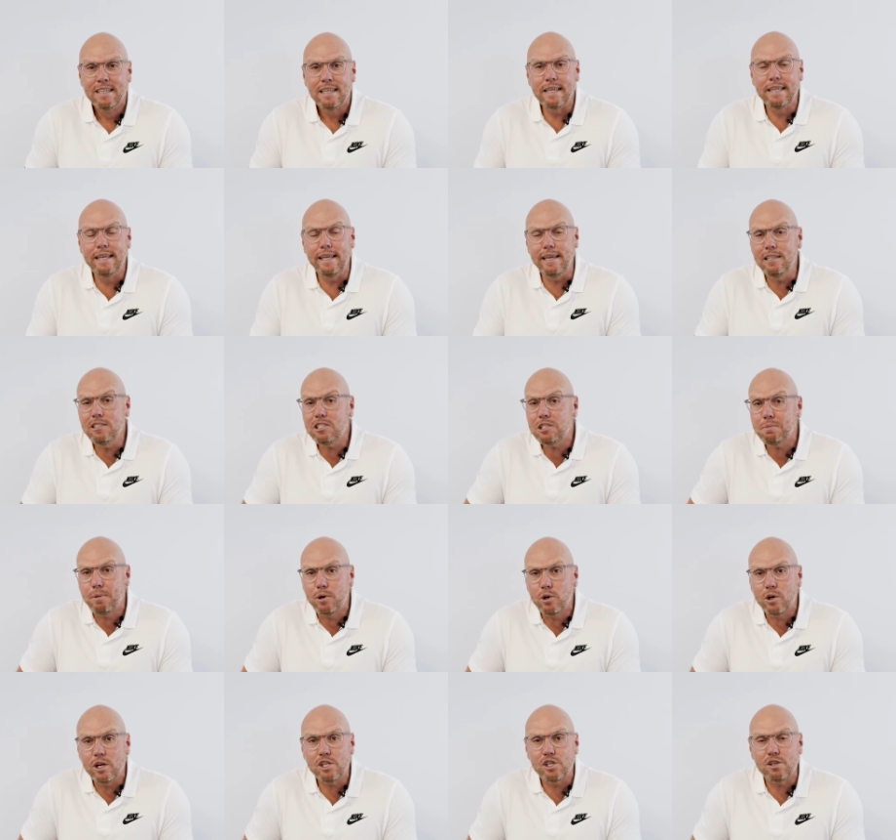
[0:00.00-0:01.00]
an
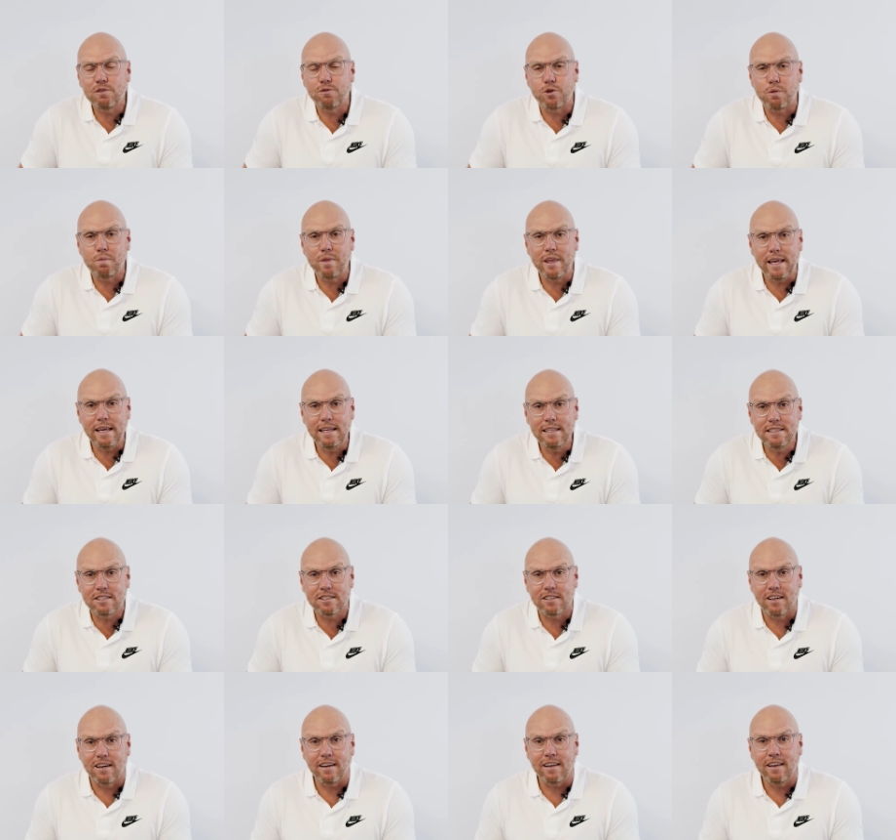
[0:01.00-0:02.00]
inspiration from the
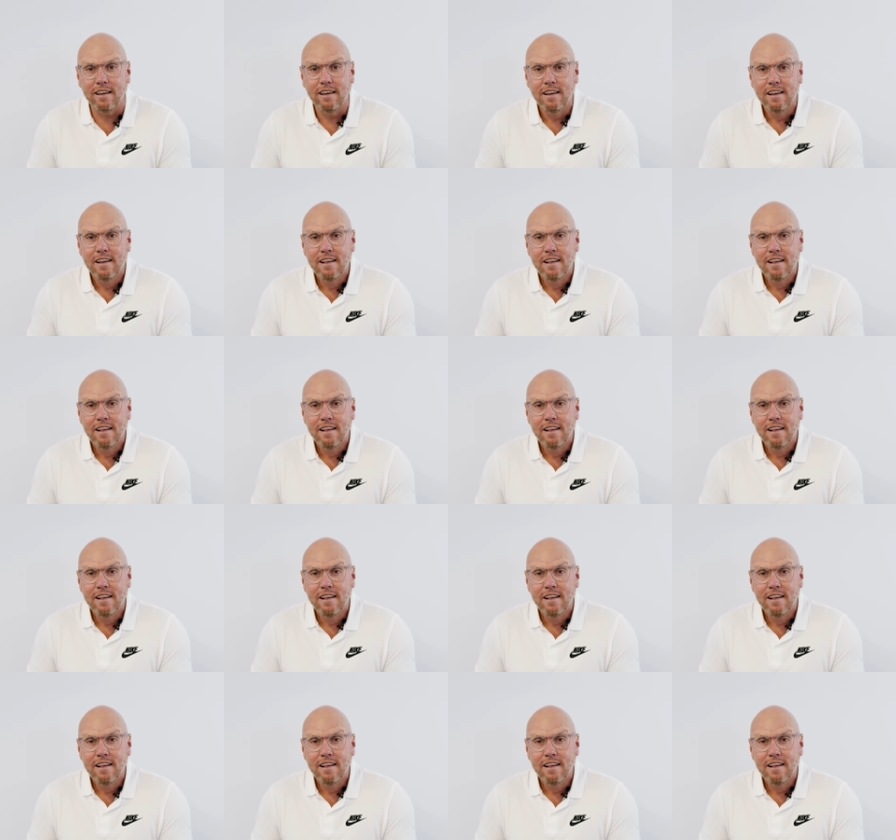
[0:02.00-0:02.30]
inside